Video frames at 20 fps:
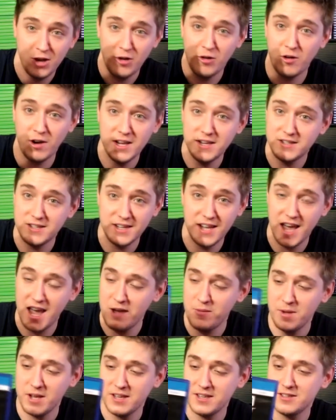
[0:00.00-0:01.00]
graced
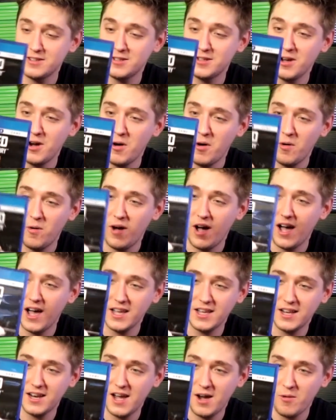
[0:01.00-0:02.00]
gaming, so
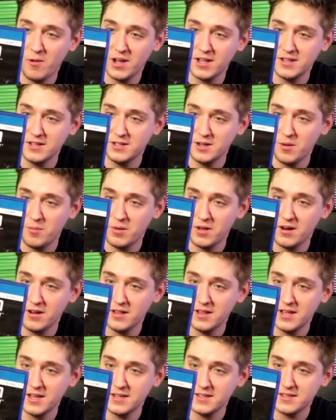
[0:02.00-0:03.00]
I cannot wait to jump in
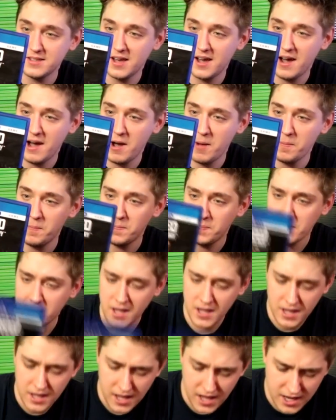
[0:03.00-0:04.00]
on this.
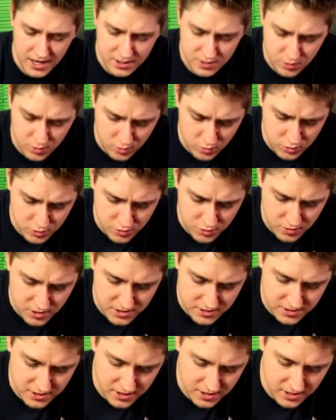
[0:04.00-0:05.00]
And it's cool too
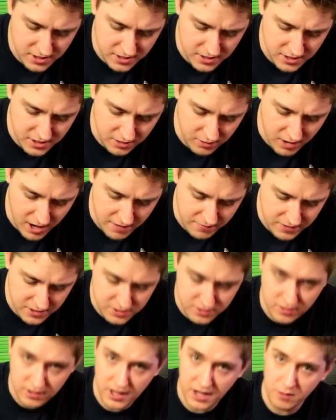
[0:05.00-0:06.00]
because the
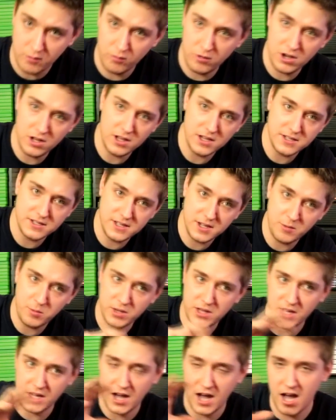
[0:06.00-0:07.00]
graphics are like realistic,
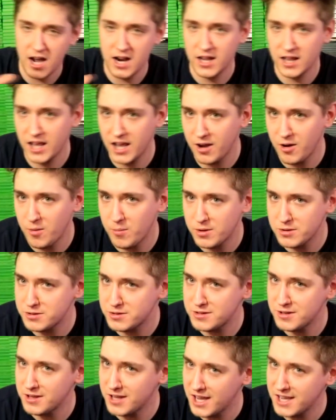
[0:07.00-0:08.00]
but they kind of like
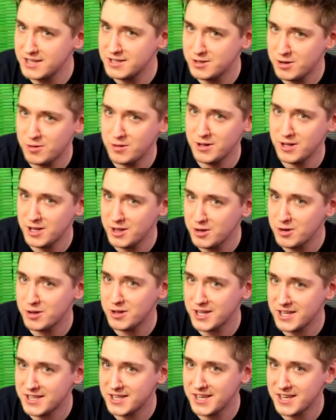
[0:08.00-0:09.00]
almost like totally
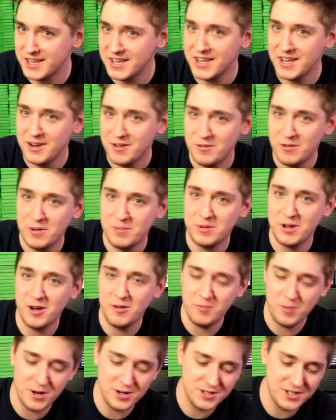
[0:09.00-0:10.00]
look like they ripped
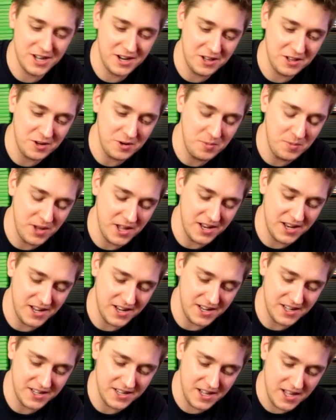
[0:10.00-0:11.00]
off Punch-Out a little bit,
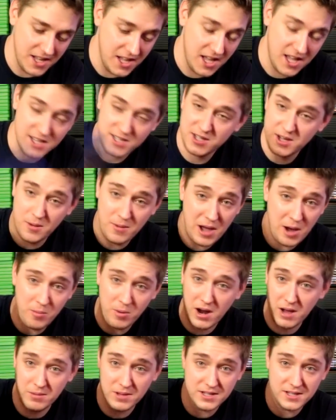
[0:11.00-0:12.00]
and it somehow
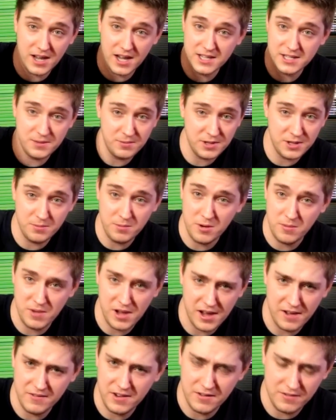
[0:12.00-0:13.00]
probably ties in with the
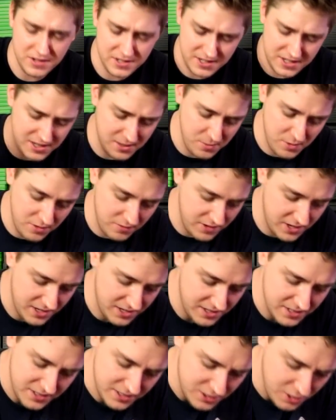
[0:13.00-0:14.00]
movie. I've never seen the movie
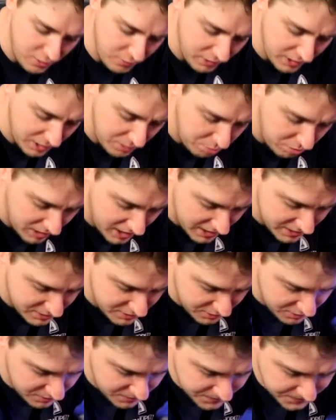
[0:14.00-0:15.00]
and don't really plan
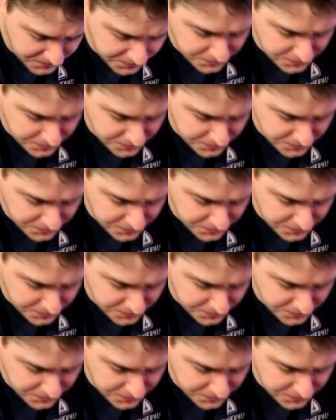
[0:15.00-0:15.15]
to.